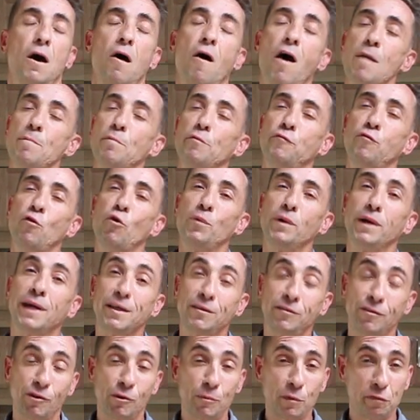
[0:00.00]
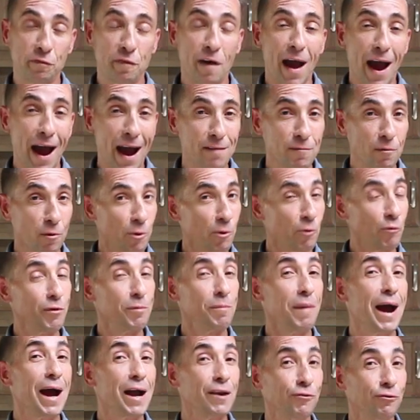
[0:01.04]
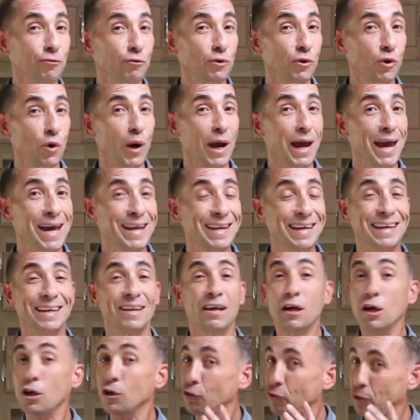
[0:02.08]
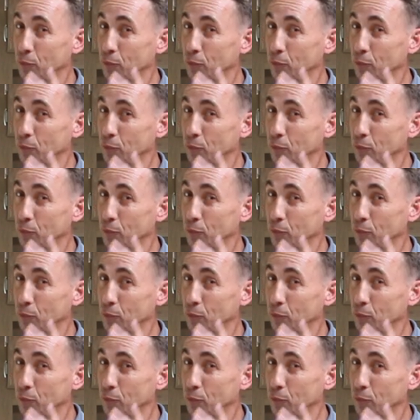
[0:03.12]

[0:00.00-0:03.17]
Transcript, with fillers: All right, before we get to number five, I want to remind you to go ahead and